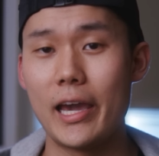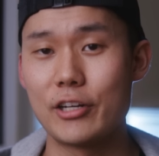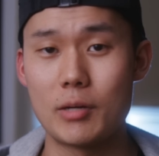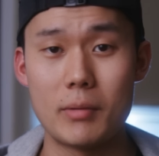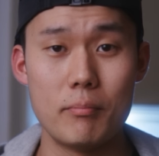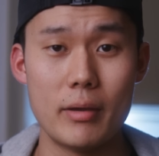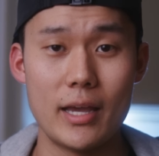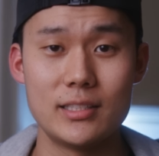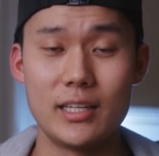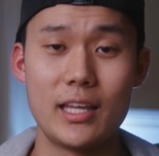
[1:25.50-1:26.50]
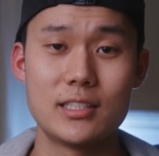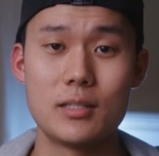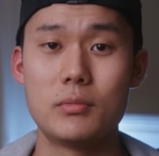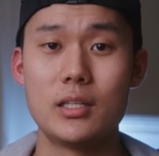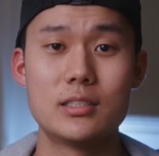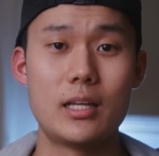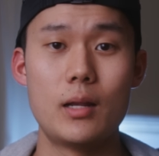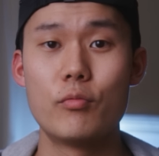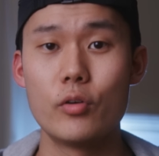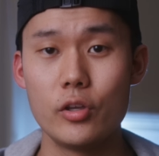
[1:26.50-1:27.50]
I can try my best and get something set
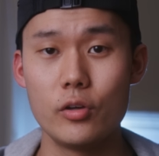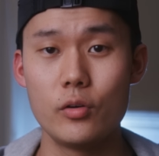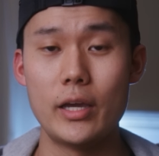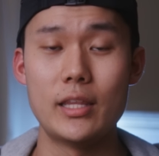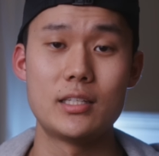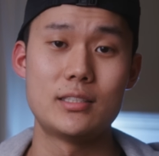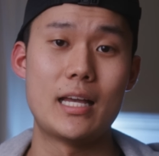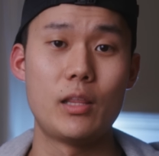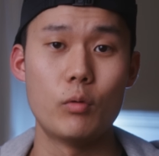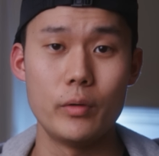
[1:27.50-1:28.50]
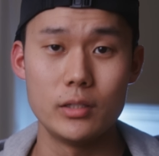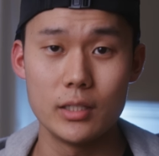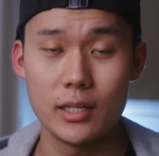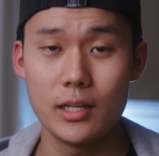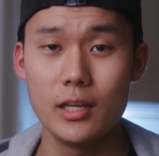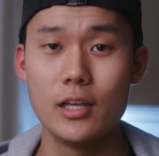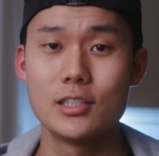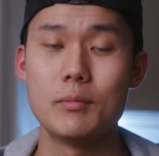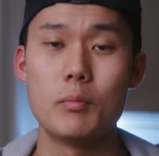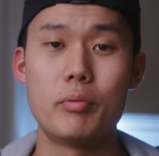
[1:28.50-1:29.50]
up for you. And that's exactly what we did.
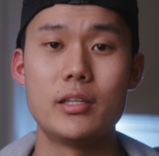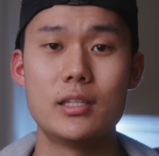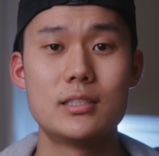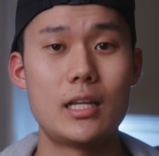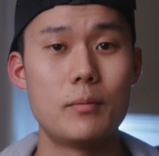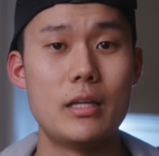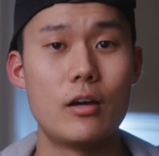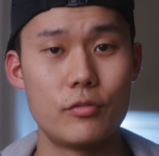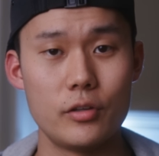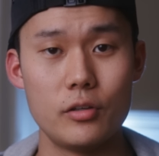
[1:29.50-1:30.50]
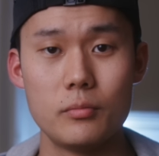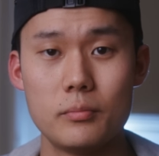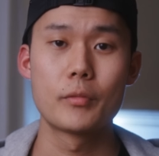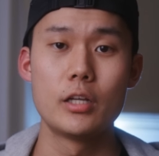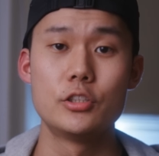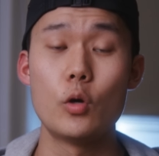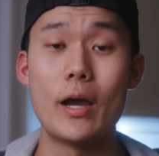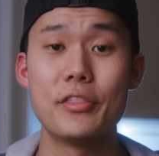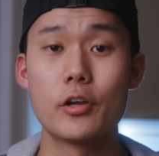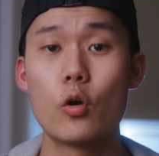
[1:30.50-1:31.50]
So let me break this setup down for you. So
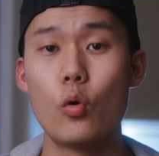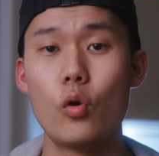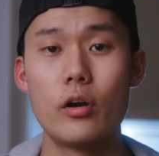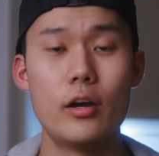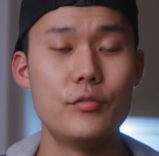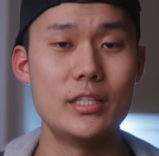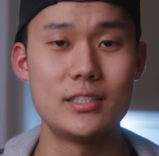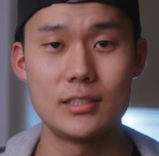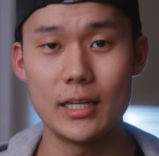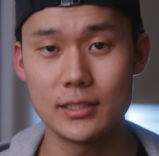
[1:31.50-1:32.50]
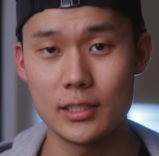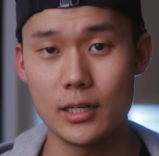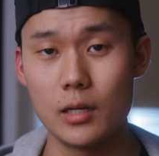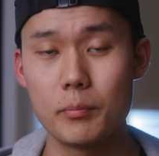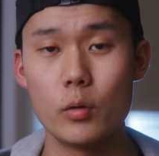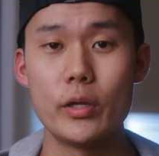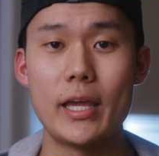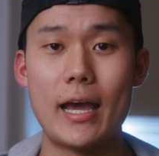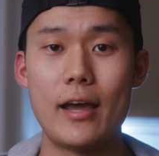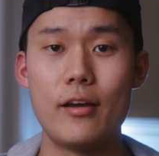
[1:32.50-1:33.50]
at the core of this desk setup, we
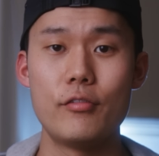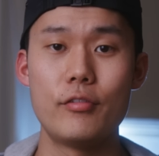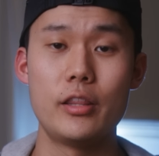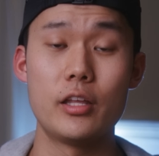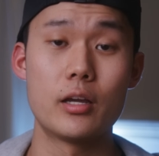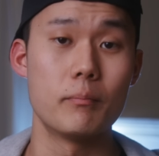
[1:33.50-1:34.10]
have the